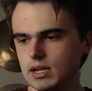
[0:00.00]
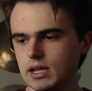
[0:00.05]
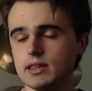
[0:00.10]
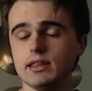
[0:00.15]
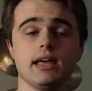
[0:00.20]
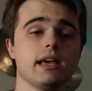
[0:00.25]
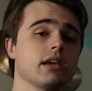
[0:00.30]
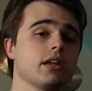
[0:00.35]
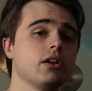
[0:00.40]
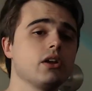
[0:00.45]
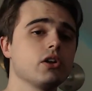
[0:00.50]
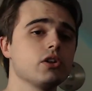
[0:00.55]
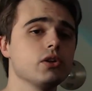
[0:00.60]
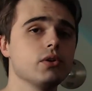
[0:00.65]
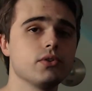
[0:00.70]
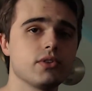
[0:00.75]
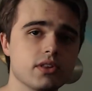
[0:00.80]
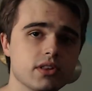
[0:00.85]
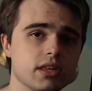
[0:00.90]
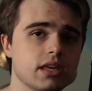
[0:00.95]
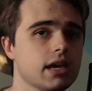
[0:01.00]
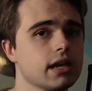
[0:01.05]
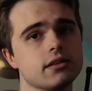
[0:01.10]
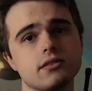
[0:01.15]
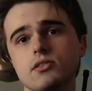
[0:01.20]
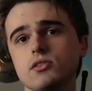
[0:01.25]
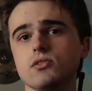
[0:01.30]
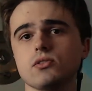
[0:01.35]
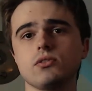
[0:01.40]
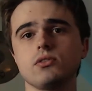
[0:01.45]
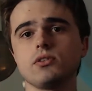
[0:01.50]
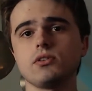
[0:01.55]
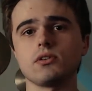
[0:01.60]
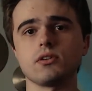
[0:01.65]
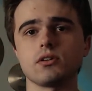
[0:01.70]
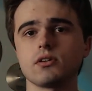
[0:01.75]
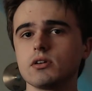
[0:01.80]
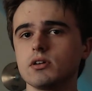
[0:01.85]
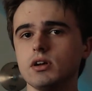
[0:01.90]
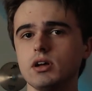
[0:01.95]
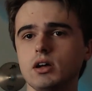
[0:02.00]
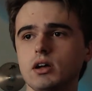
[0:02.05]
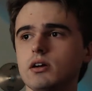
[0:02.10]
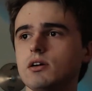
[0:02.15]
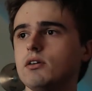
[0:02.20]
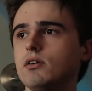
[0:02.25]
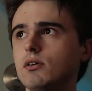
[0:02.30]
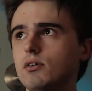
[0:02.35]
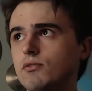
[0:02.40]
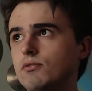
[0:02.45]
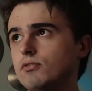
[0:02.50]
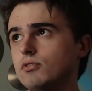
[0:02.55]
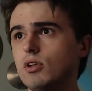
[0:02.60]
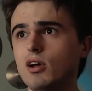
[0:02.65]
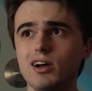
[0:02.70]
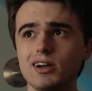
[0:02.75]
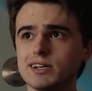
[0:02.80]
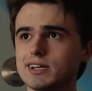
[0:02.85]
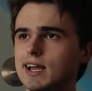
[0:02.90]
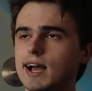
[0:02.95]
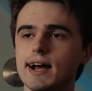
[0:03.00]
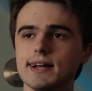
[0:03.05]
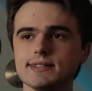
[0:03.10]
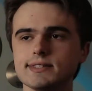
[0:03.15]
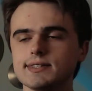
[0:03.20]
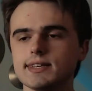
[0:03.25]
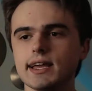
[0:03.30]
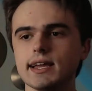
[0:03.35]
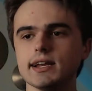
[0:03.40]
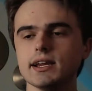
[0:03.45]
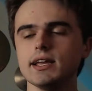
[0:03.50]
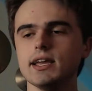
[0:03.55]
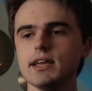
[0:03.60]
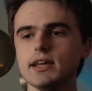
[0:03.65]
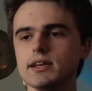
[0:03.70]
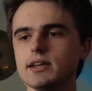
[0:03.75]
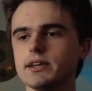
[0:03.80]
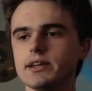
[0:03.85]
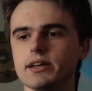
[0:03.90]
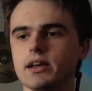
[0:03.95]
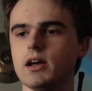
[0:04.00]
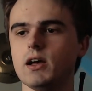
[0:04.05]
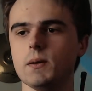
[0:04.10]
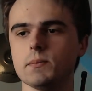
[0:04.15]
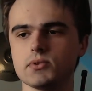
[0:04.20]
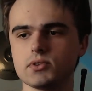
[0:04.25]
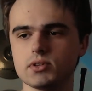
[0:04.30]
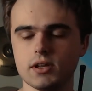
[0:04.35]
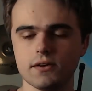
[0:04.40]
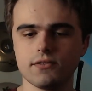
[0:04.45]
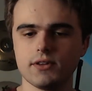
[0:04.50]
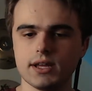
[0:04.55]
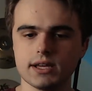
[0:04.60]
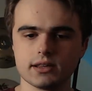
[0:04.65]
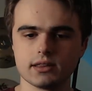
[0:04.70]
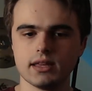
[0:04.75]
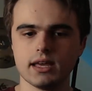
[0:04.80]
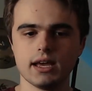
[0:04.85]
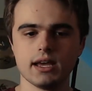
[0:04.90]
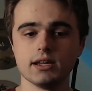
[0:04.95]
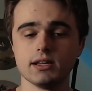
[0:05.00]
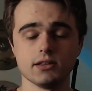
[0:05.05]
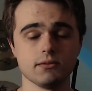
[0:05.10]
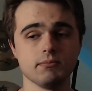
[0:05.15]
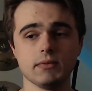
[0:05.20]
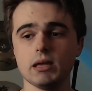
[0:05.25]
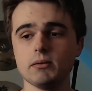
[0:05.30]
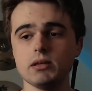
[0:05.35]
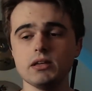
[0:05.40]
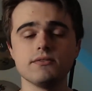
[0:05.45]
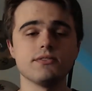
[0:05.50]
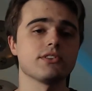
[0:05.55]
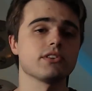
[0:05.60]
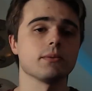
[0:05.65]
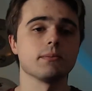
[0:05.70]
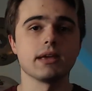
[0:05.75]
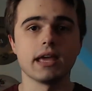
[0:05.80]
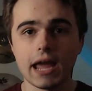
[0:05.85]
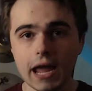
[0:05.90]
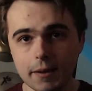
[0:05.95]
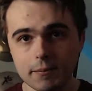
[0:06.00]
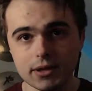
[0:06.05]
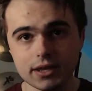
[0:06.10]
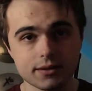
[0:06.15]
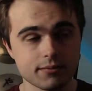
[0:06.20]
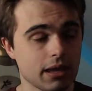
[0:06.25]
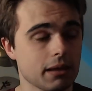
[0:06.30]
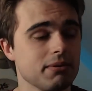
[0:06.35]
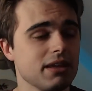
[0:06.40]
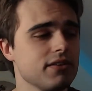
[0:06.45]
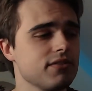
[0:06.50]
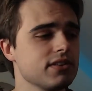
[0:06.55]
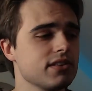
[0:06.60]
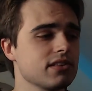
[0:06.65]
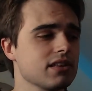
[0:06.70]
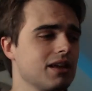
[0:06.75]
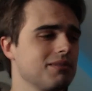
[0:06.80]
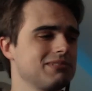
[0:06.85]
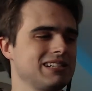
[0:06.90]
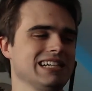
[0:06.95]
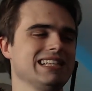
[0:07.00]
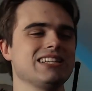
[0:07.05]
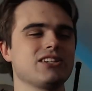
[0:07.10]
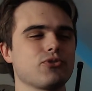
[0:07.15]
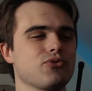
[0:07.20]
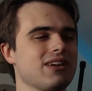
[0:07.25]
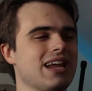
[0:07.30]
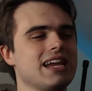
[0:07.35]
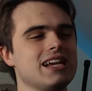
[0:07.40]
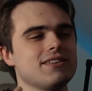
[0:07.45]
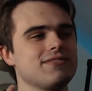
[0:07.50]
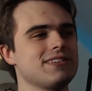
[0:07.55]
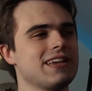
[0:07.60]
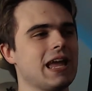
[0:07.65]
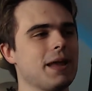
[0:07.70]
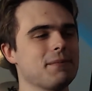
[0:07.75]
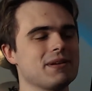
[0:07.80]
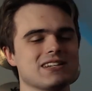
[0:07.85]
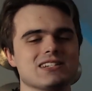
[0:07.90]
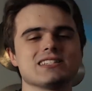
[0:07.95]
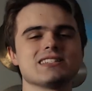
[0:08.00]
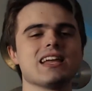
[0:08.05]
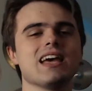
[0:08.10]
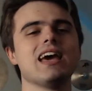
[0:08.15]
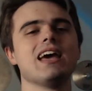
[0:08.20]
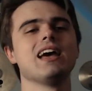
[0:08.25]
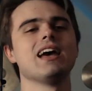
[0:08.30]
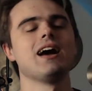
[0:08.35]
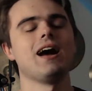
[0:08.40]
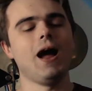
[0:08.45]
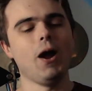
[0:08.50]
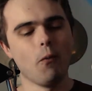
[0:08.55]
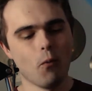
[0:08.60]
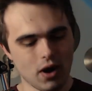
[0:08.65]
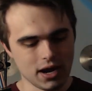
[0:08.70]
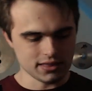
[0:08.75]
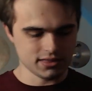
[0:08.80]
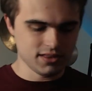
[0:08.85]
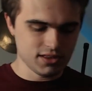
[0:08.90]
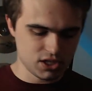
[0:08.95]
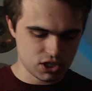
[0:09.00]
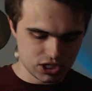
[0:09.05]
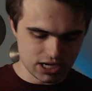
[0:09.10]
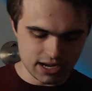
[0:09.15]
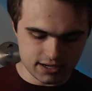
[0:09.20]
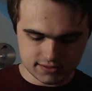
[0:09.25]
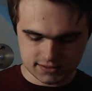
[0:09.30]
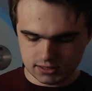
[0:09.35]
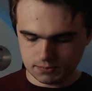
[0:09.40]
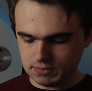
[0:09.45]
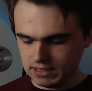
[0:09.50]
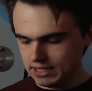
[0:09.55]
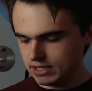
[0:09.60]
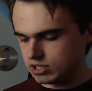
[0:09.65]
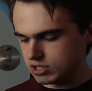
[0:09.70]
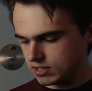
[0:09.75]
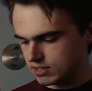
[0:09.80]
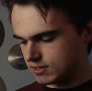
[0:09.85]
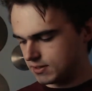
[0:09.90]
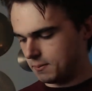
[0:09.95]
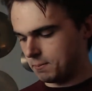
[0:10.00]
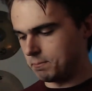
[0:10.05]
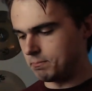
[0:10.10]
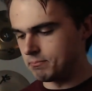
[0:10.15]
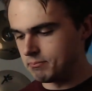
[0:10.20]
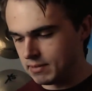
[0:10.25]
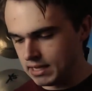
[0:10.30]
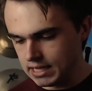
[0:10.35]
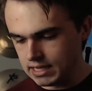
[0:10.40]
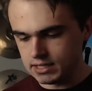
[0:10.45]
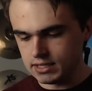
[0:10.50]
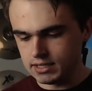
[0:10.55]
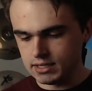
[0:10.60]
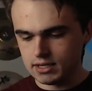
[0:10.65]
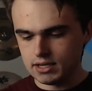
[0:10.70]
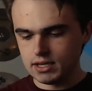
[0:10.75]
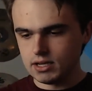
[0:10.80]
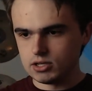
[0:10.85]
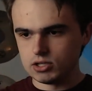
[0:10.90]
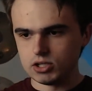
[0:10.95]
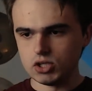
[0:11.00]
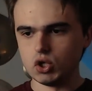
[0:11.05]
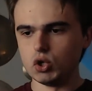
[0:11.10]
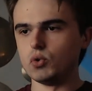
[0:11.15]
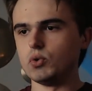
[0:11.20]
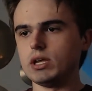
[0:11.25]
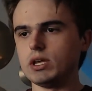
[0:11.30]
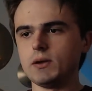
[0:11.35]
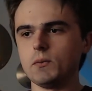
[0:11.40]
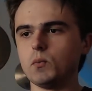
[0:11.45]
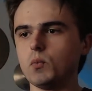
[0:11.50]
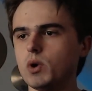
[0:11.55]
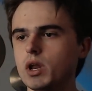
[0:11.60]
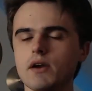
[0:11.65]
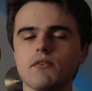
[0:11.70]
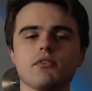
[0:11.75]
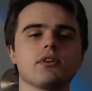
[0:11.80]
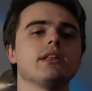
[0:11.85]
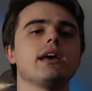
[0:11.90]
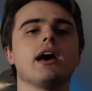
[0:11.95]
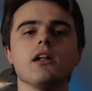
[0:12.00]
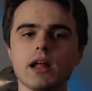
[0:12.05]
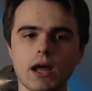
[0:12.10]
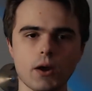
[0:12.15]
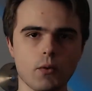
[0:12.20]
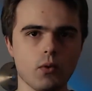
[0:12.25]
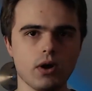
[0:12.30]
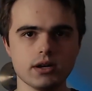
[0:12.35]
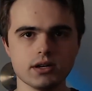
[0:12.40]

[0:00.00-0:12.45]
and that can include skits or uh, vlog content, um, stuff like that. maybe even some gaming, maybe even some just creative gaming. Just I want this channel to be just me doing whatever the hell I want